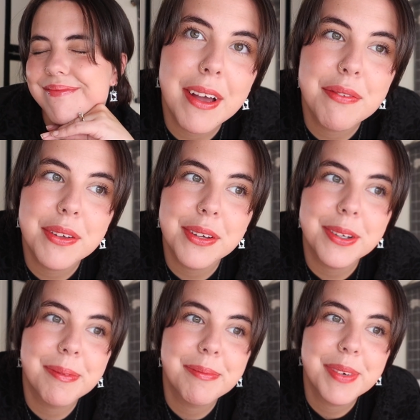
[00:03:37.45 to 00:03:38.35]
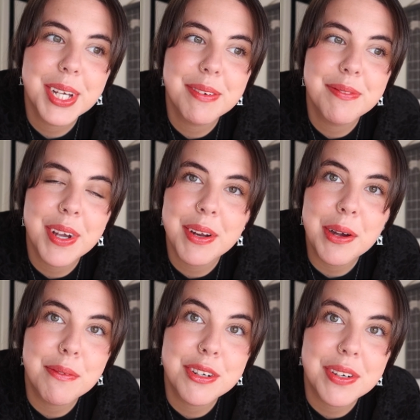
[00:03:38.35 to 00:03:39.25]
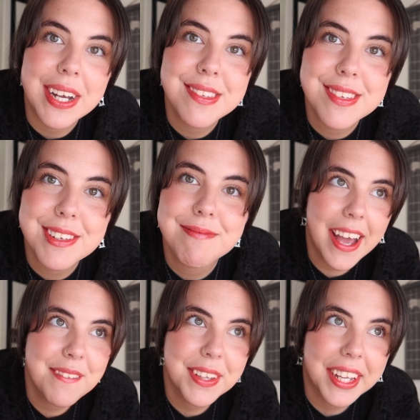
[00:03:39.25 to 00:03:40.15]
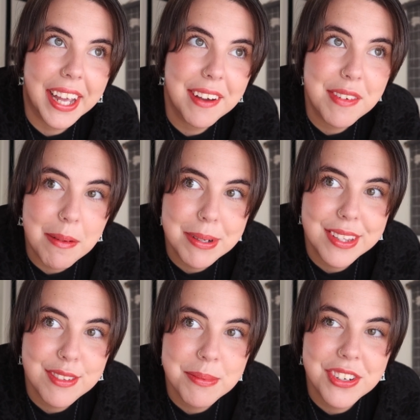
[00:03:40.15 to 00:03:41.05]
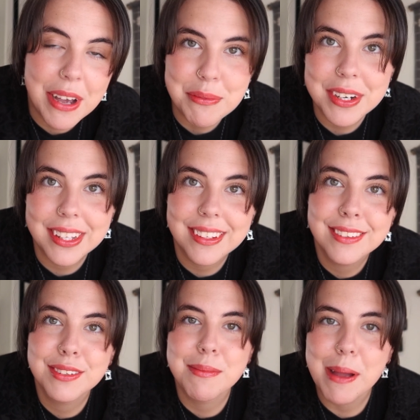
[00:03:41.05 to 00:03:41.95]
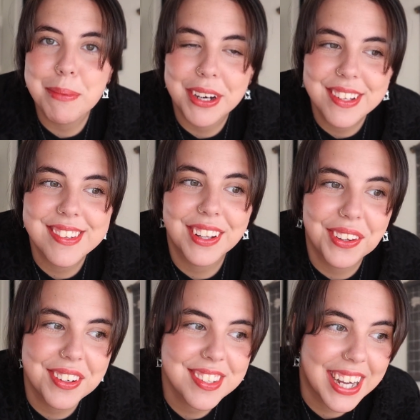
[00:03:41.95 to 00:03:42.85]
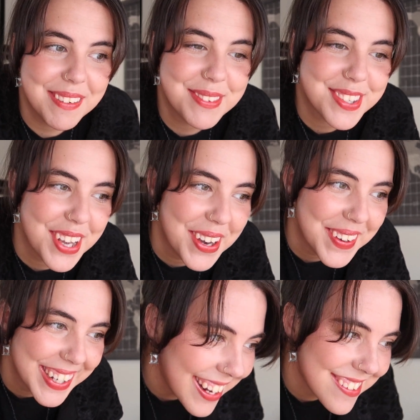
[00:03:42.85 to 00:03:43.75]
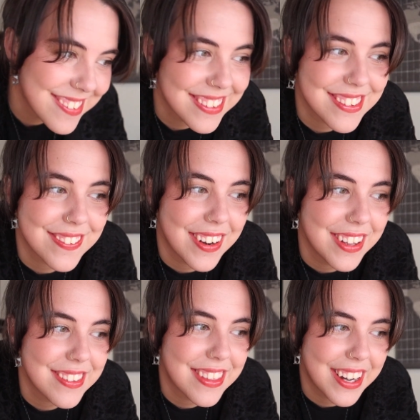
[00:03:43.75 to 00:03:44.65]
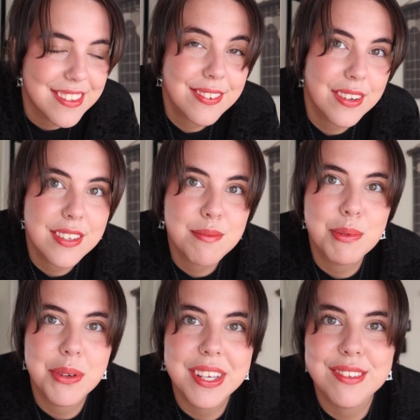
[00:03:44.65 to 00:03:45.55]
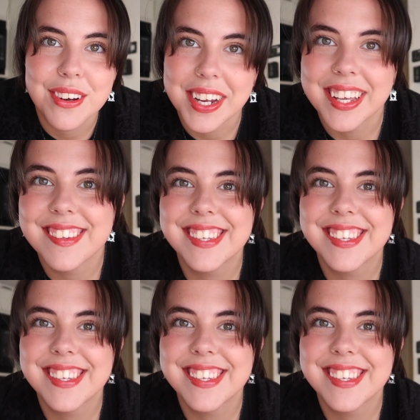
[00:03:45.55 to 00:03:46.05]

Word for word: I feel very overdressed. I feel like I have not put this much effort into my appearance in a long time, so I just think it's funny that it's for a spooky circus.